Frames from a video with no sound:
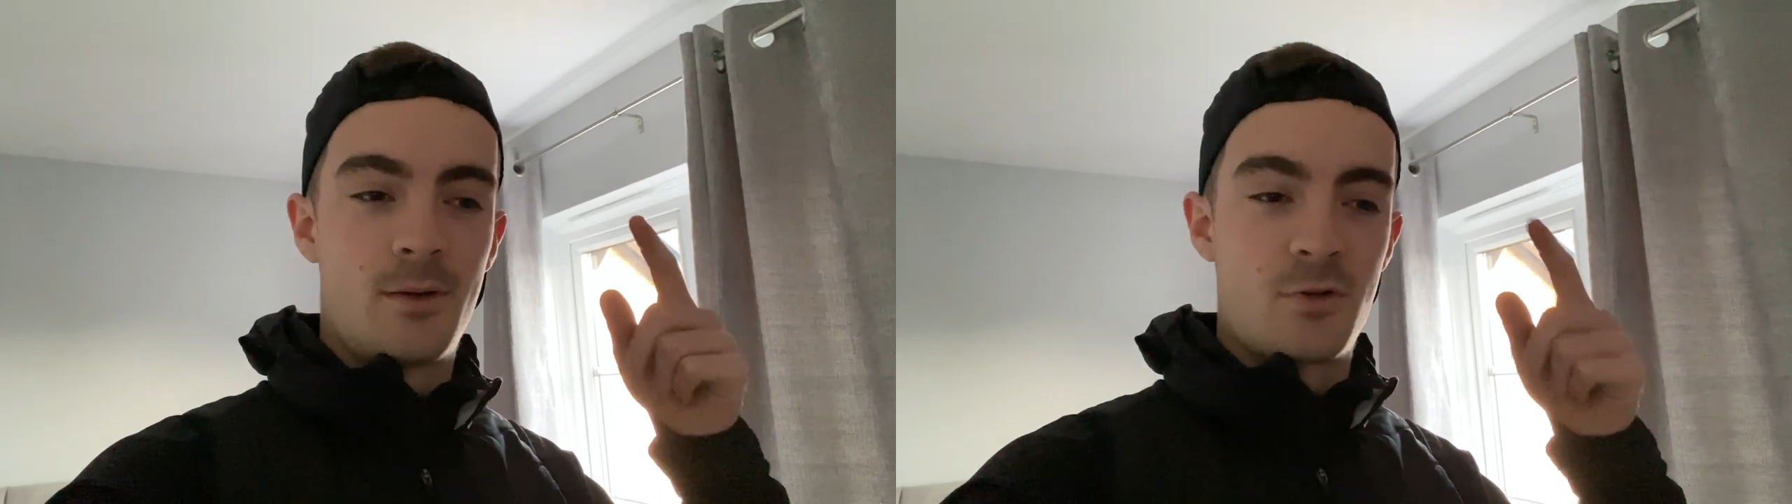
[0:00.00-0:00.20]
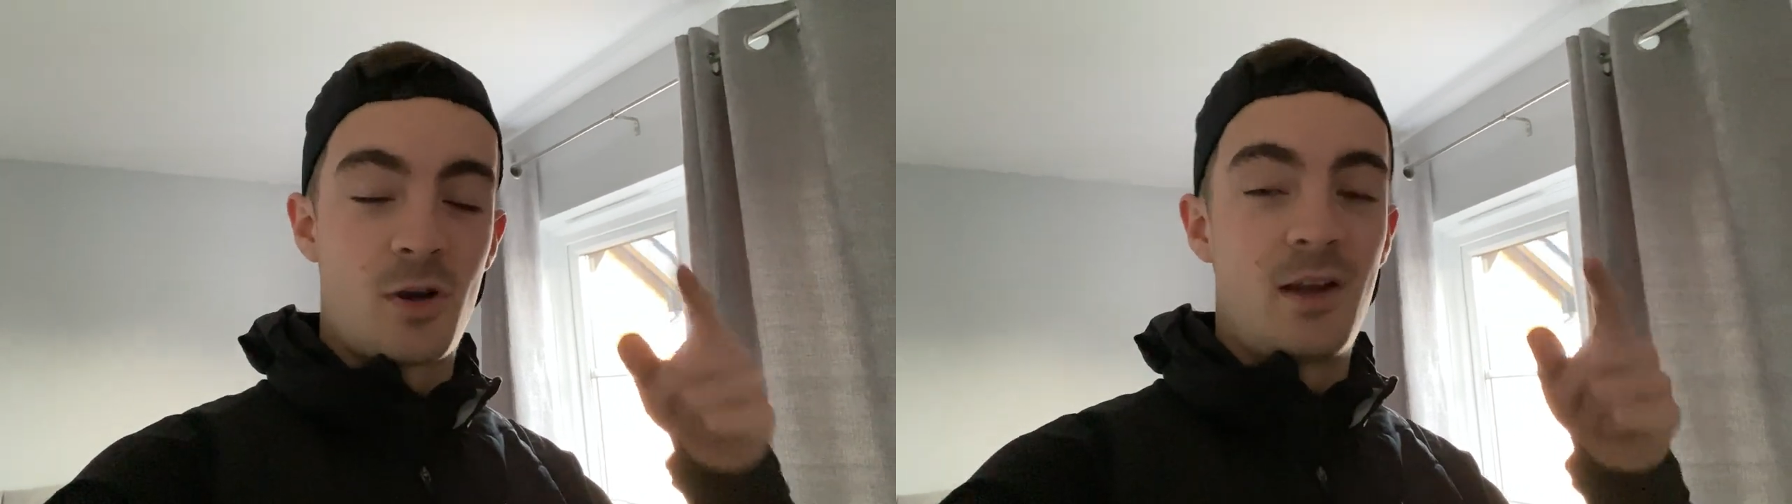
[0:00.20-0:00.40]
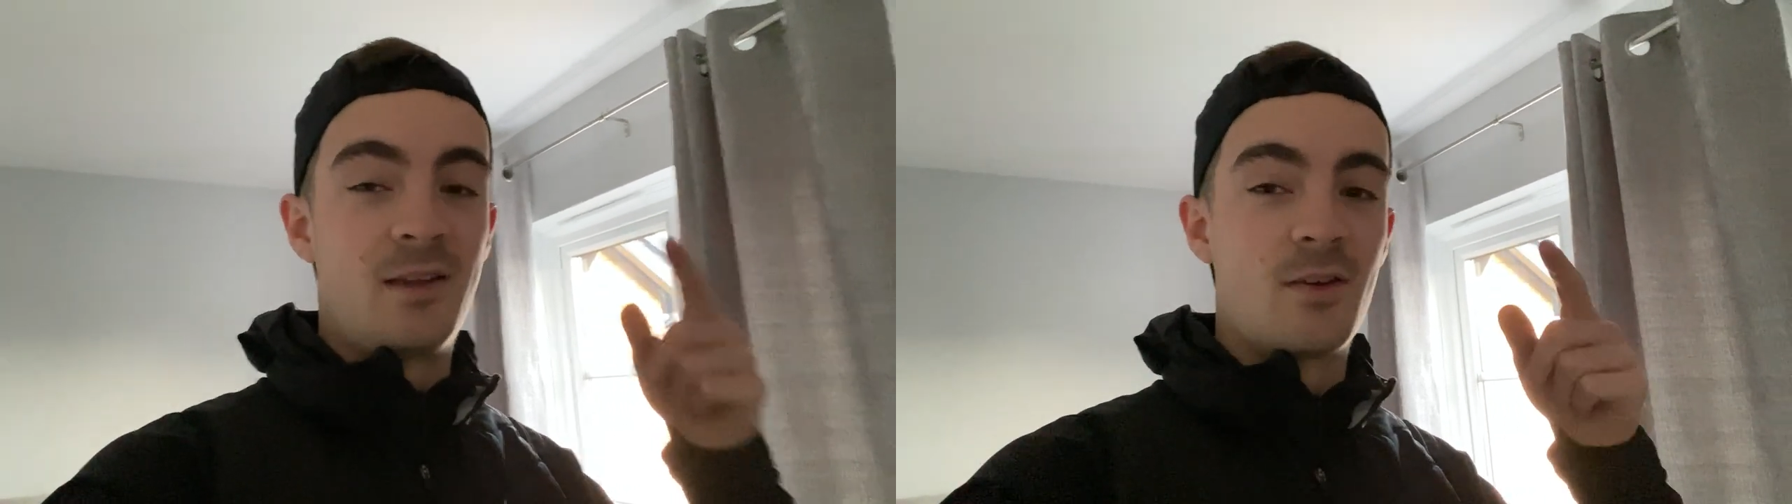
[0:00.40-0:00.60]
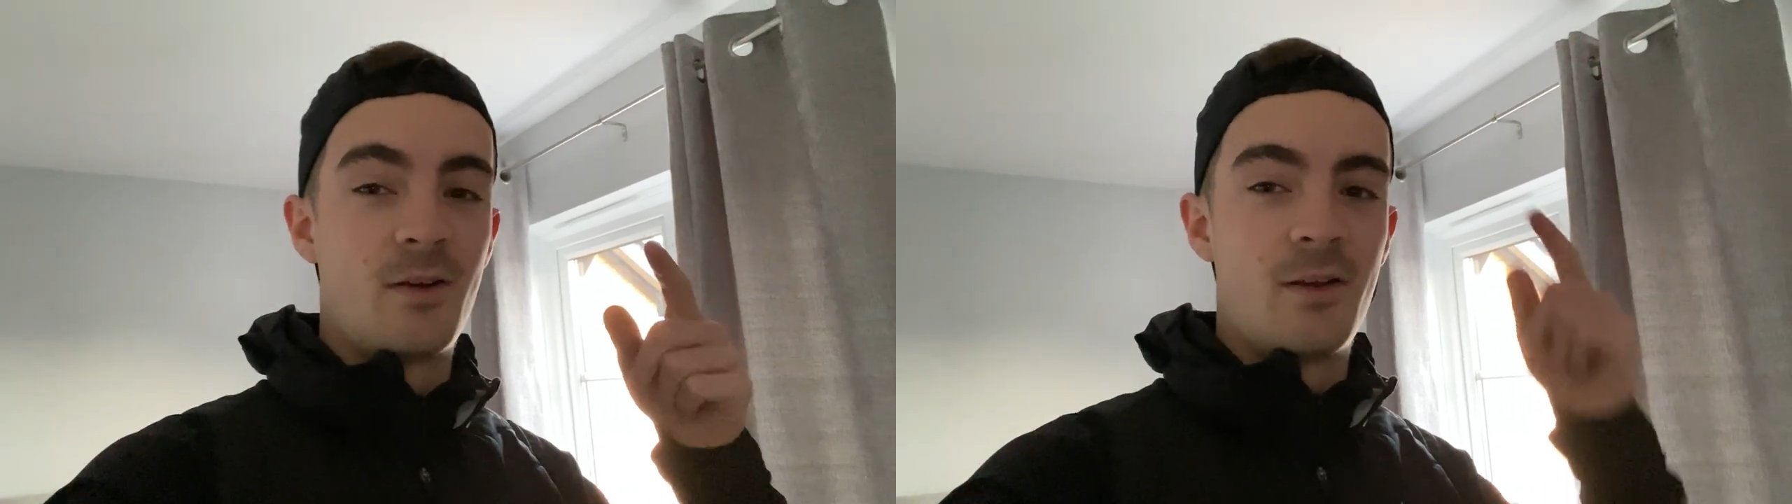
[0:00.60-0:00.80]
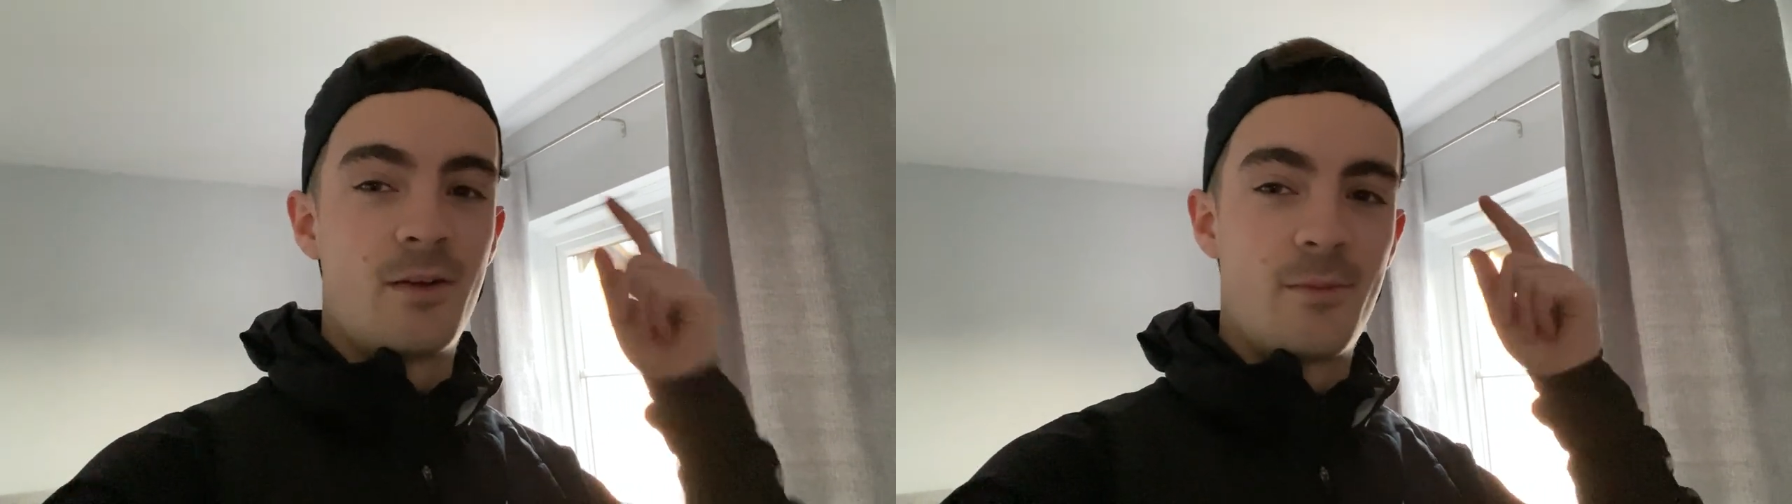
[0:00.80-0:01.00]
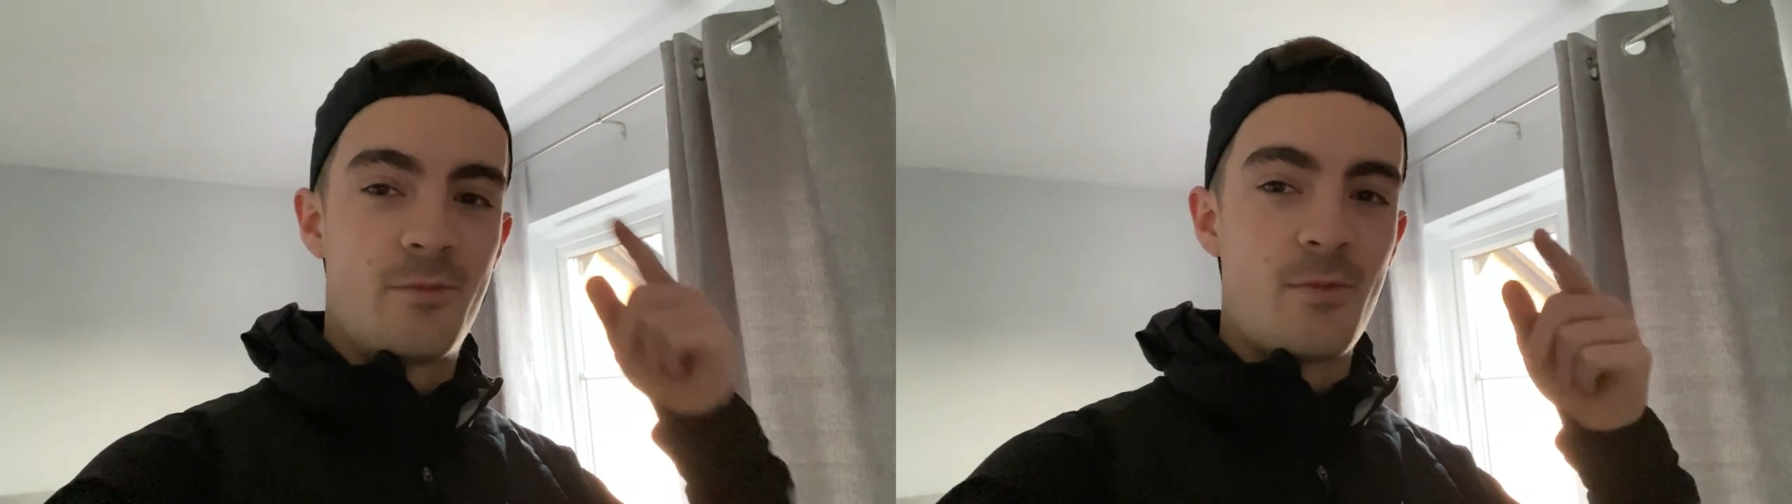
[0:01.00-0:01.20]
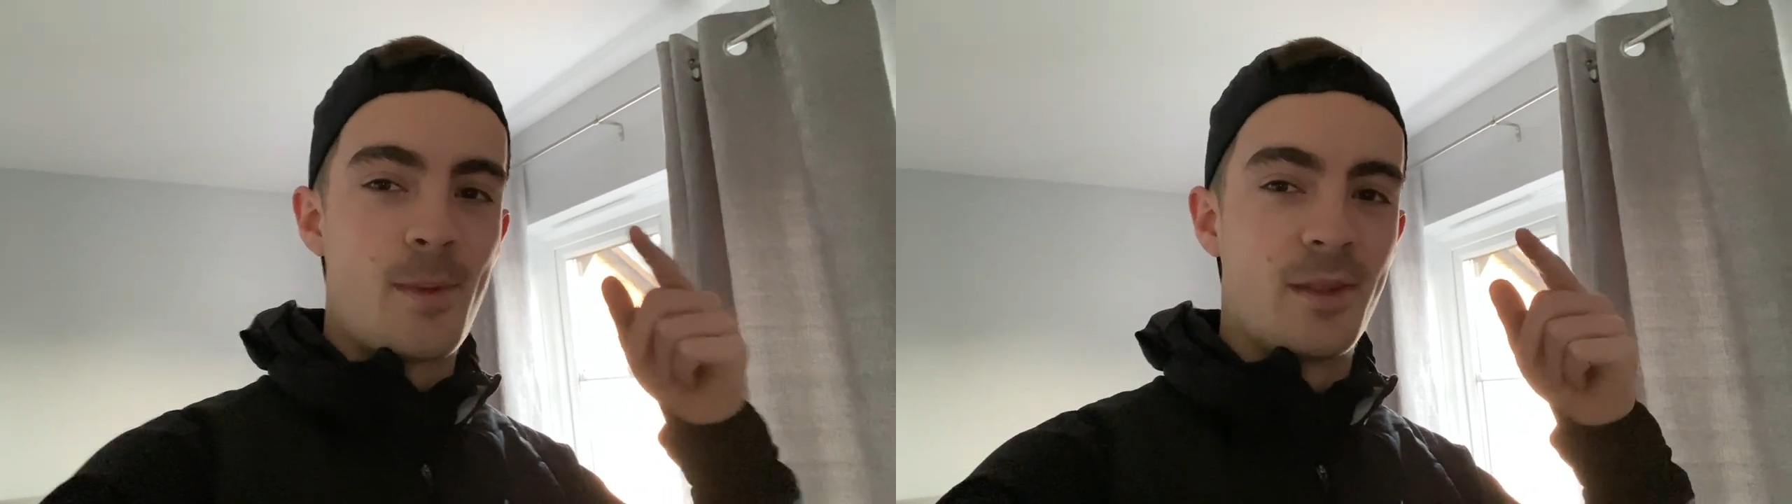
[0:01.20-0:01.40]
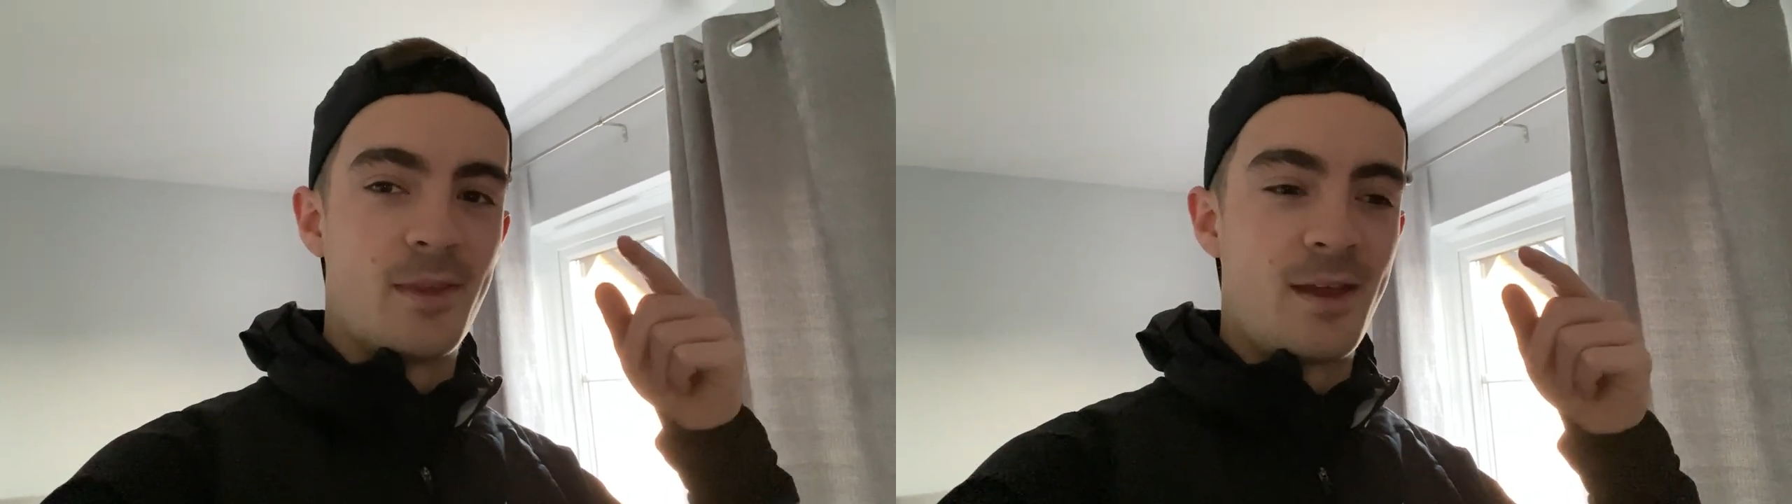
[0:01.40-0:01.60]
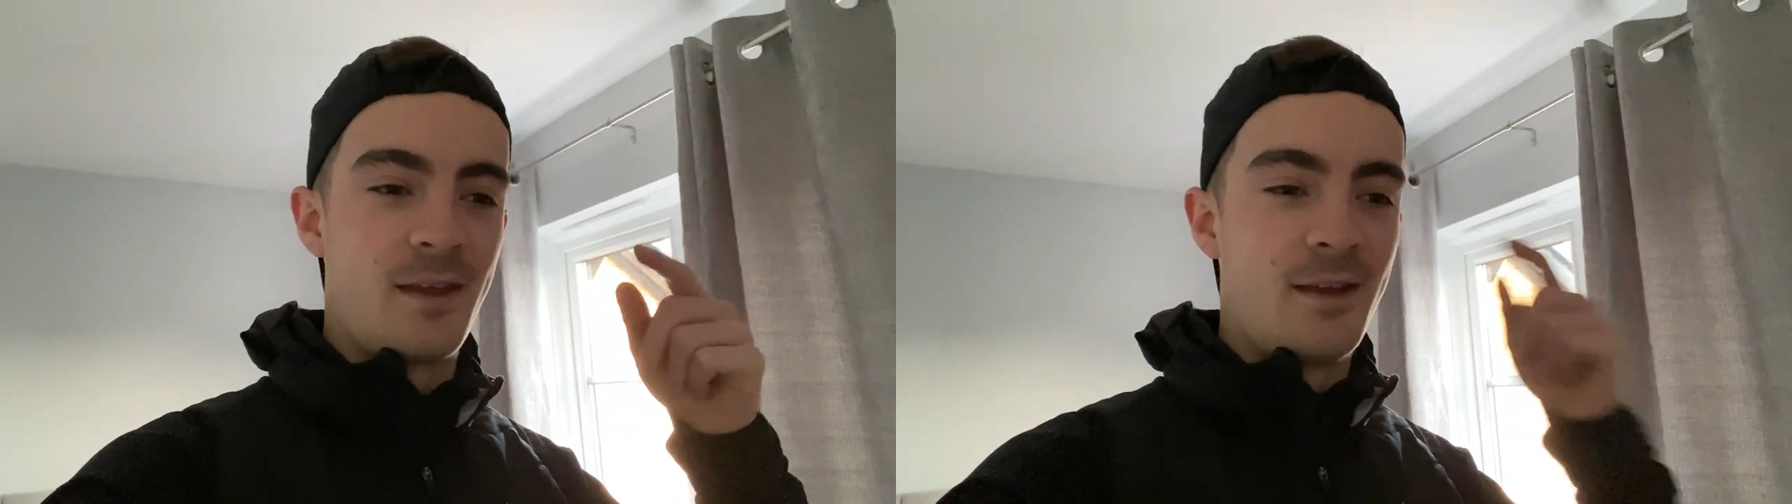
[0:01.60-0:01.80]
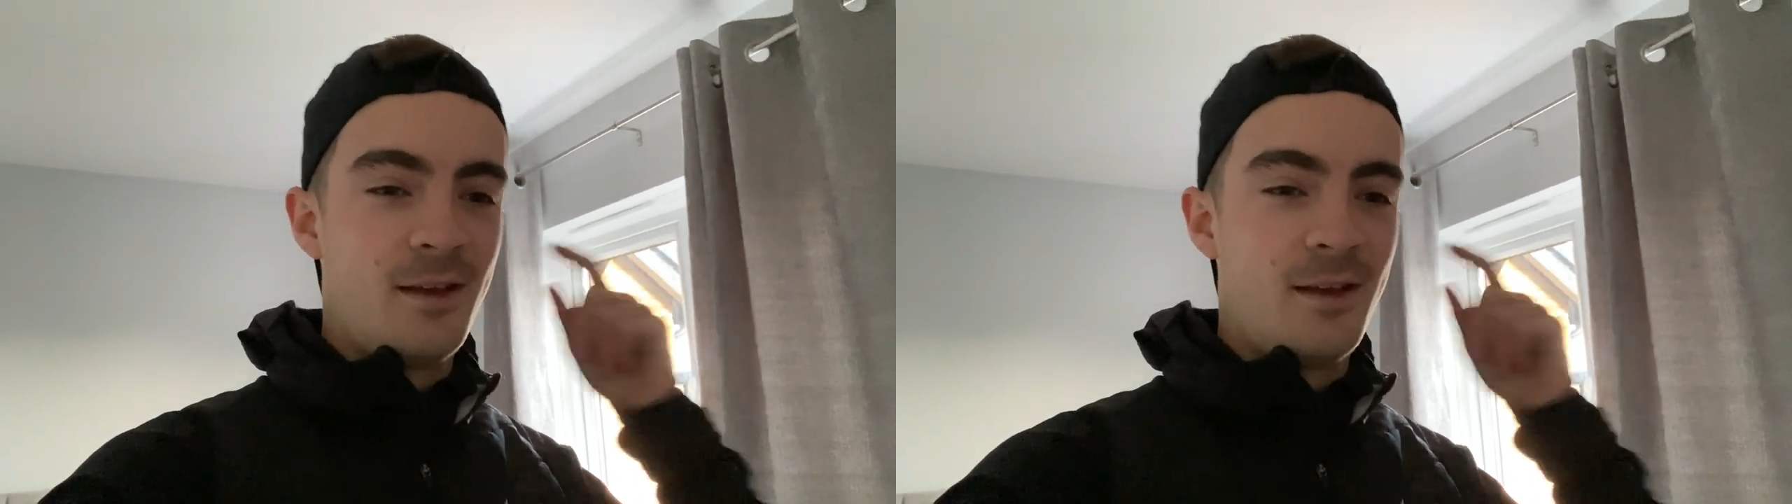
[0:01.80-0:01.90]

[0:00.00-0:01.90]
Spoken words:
training diet for Monday.